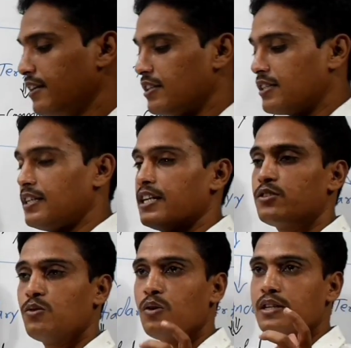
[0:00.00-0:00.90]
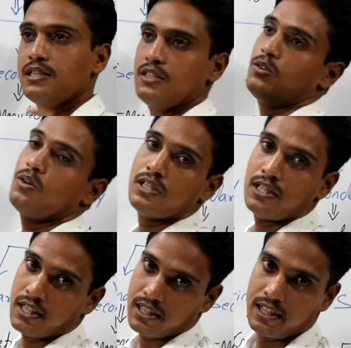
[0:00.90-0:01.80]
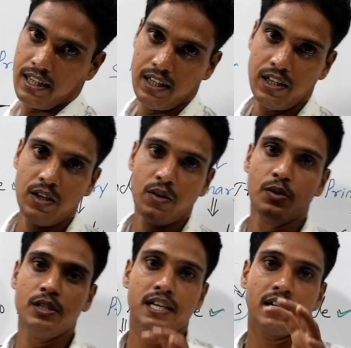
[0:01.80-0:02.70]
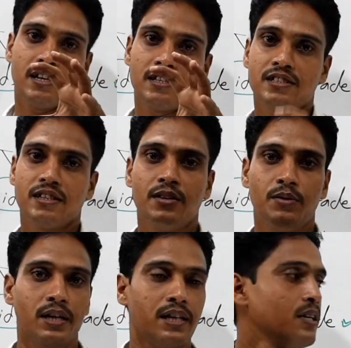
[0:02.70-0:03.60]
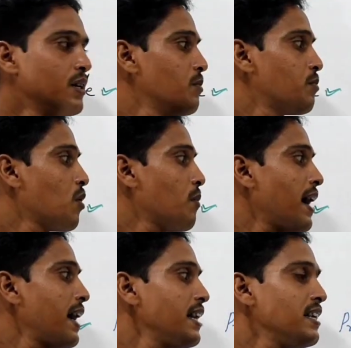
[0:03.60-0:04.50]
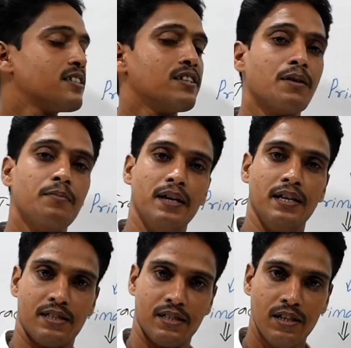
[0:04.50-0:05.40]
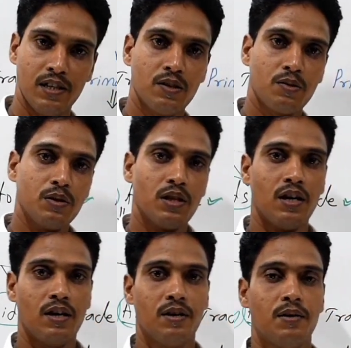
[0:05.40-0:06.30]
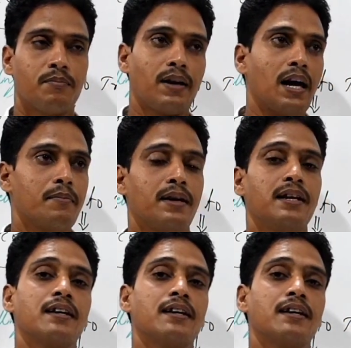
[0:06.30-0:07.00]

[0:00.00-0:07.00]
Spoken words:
industry has those industry which are concerned with providing service to the primary